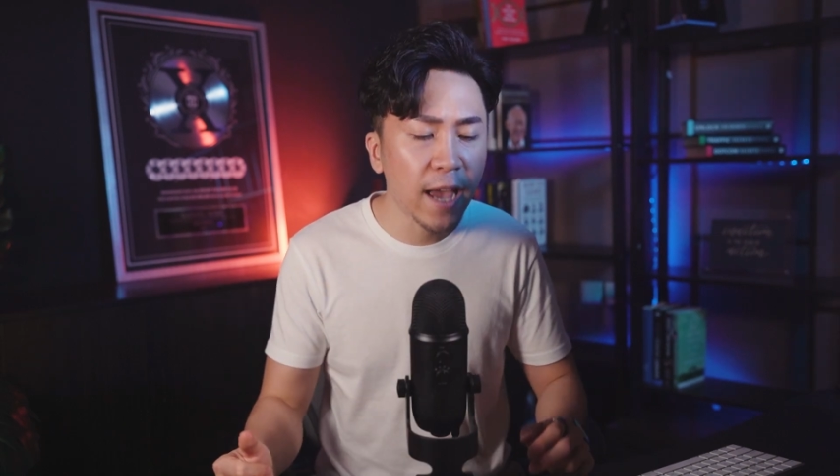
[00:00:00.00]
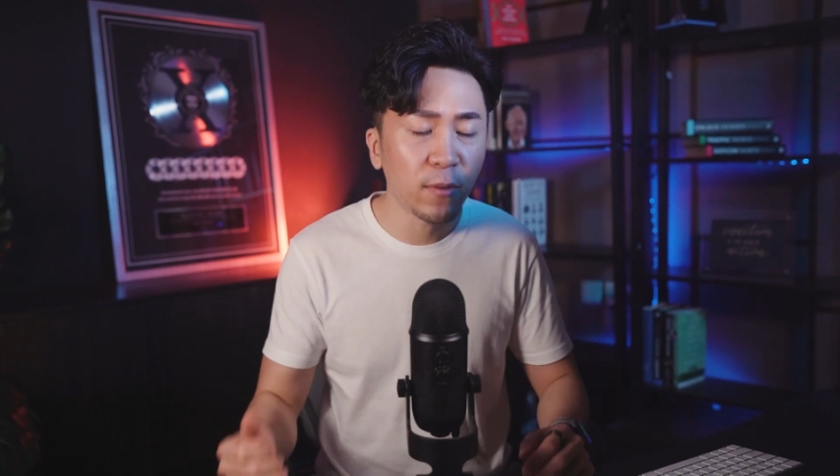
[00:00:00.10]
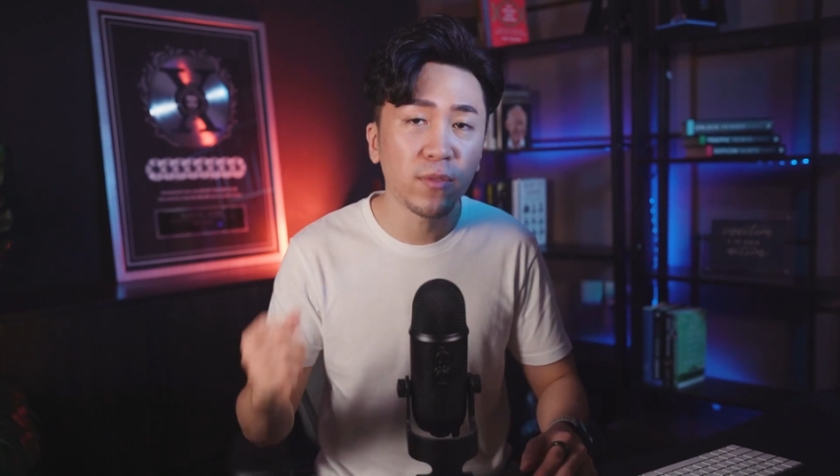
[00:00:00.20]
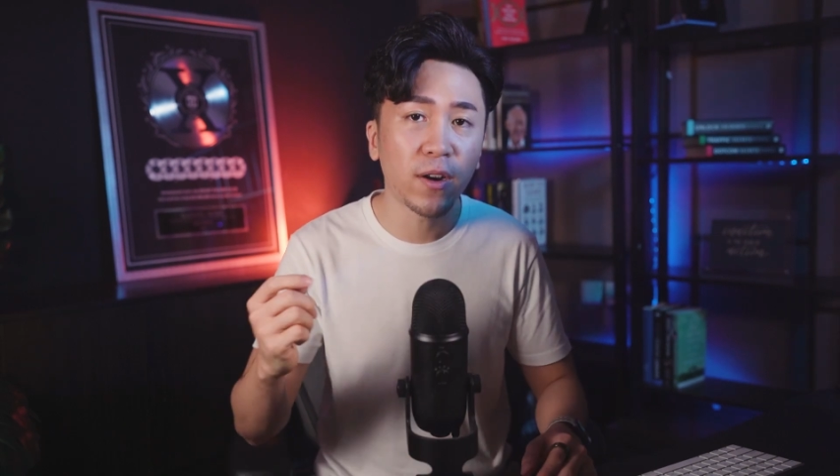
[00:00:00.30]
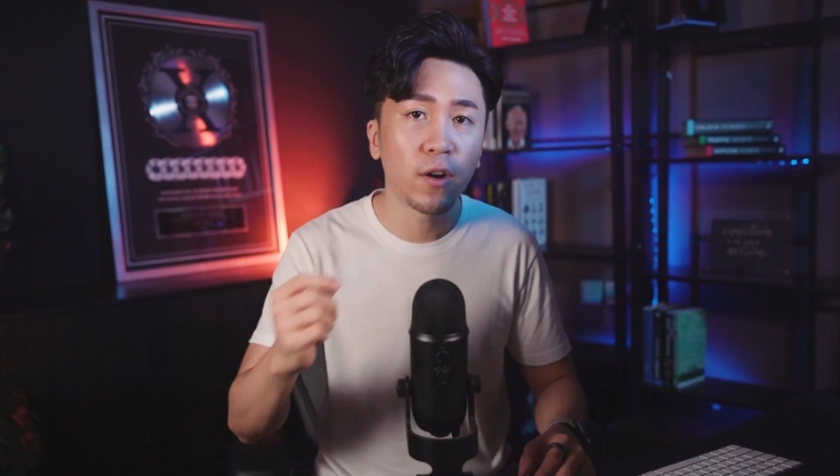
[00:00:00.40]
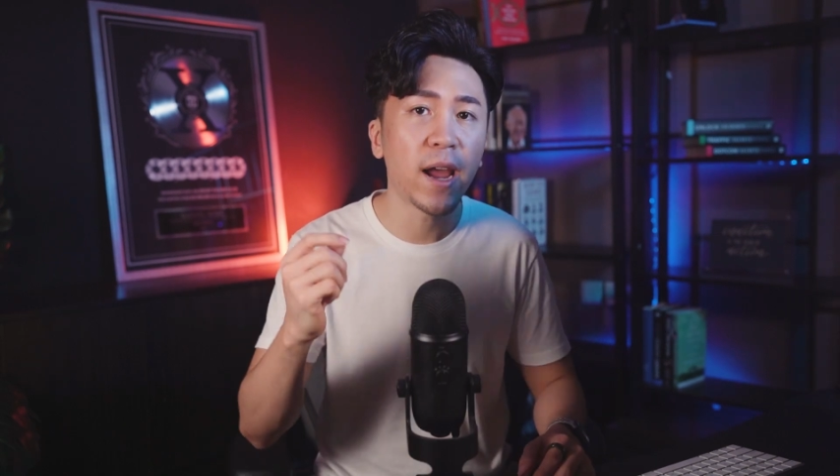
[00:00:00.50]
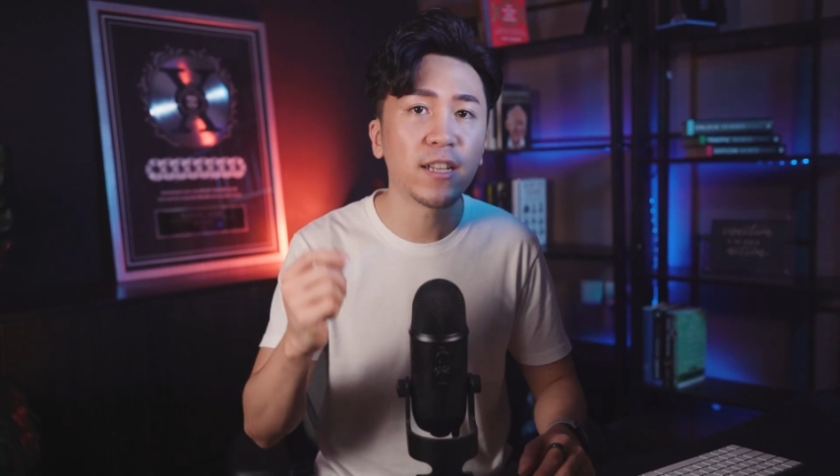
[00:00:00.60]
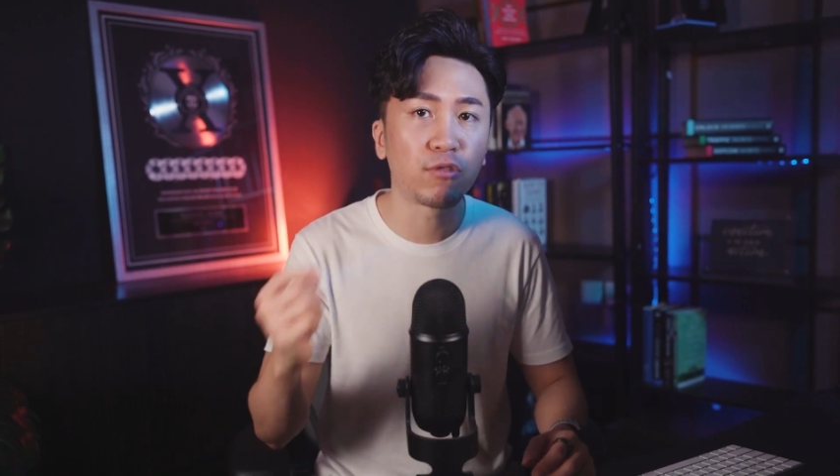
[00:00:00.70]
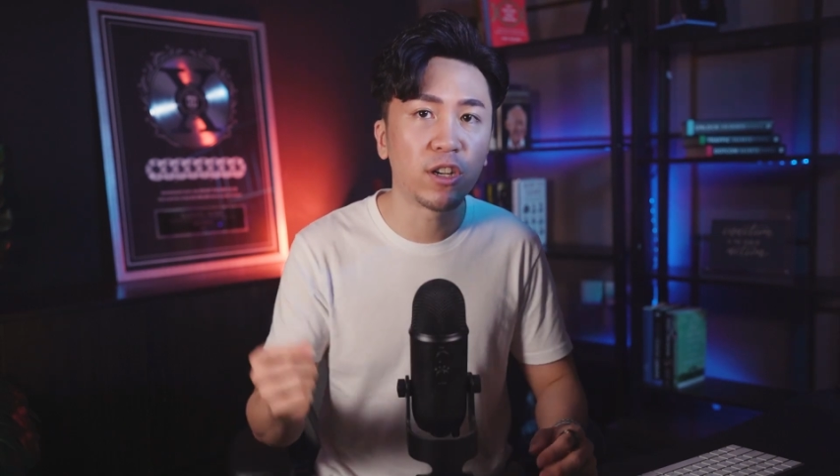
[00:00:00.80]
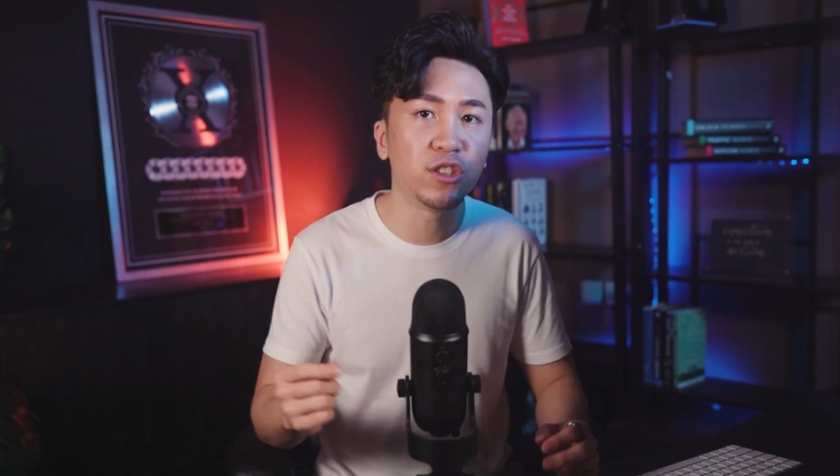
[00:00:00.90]
And with our
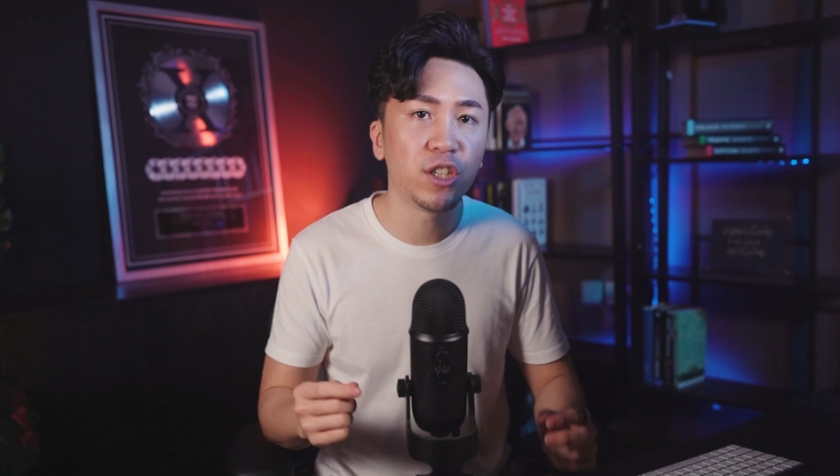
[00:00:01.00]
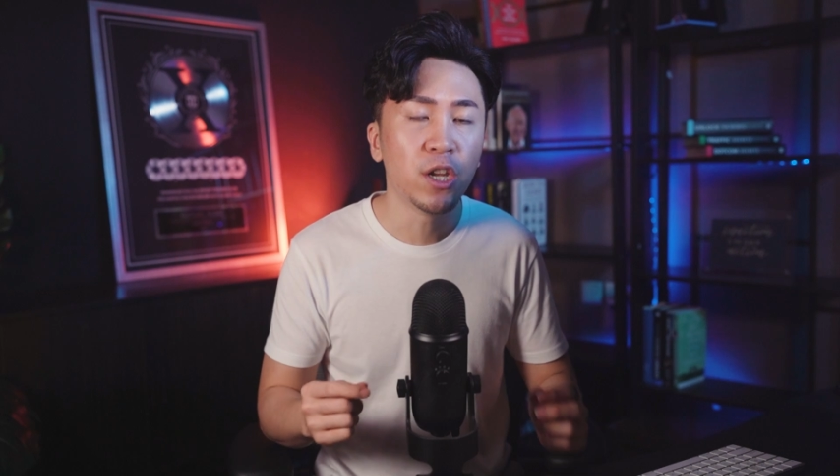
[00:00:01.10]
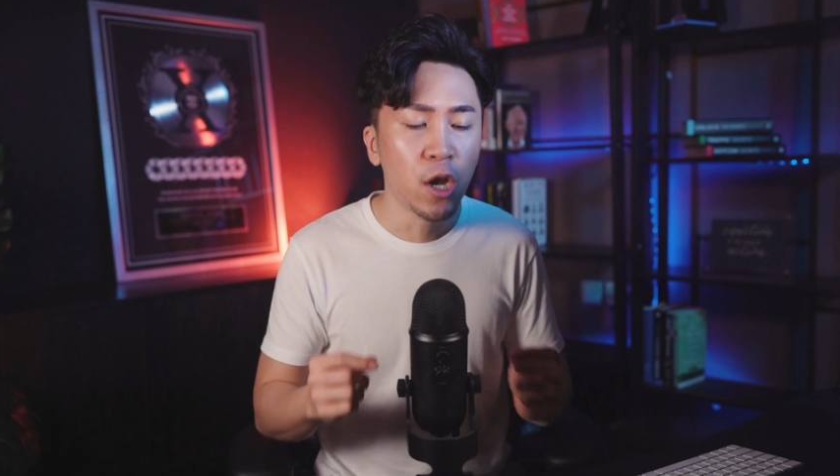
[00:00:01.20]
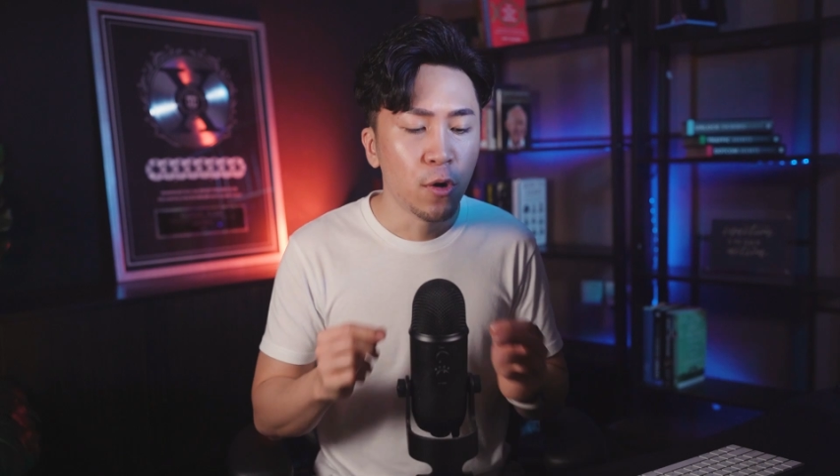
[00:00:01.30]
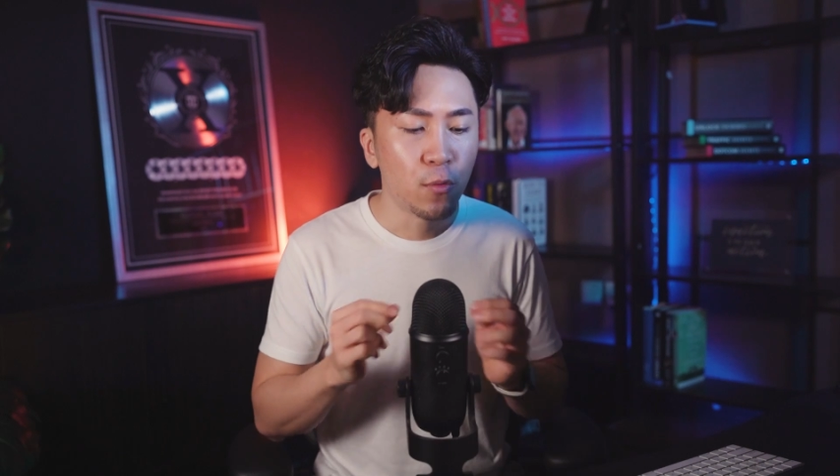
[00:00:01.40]
ad strategy,